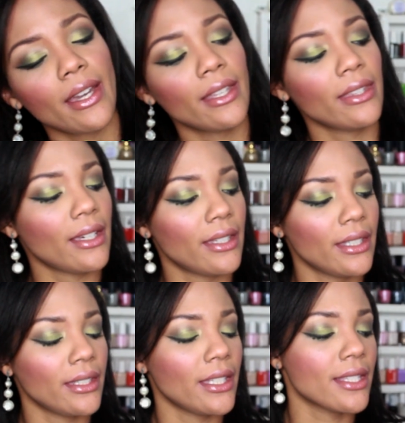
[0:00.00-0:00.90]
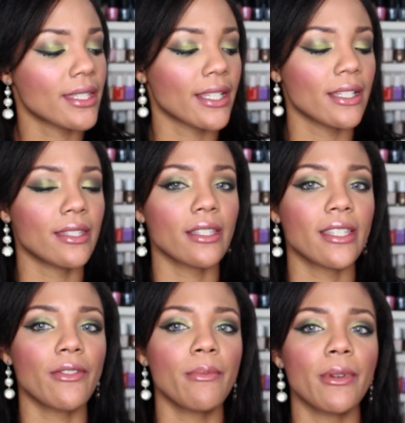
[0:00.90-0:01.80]
And then in the inside, it does
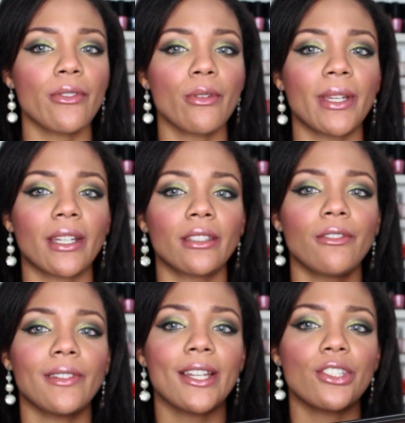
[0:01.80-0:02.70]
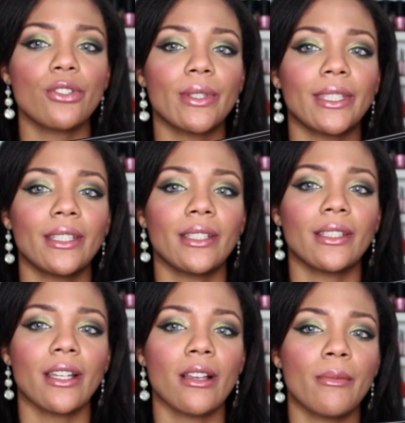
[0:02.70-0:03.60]
have a mirror. I'm not gonna flash you with
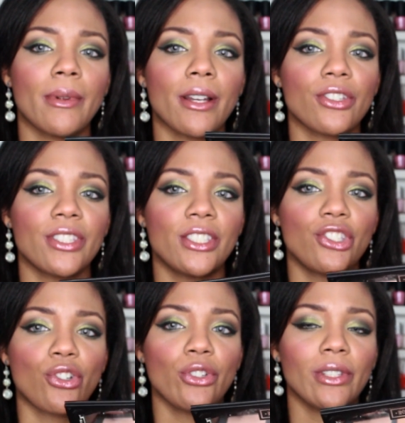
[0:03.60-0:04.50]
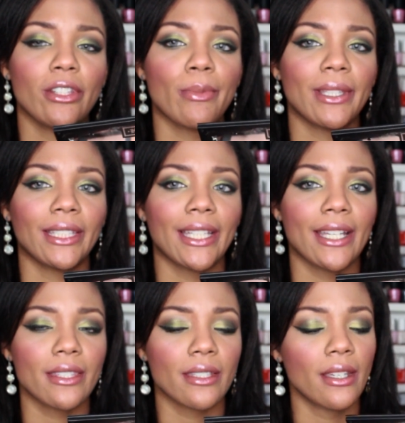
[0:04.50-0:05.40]
it. I'll show you a little bit like
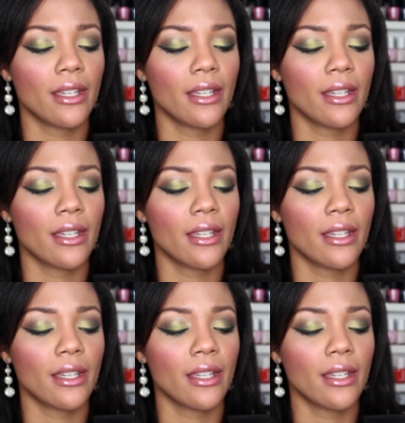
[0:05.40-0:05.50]
that.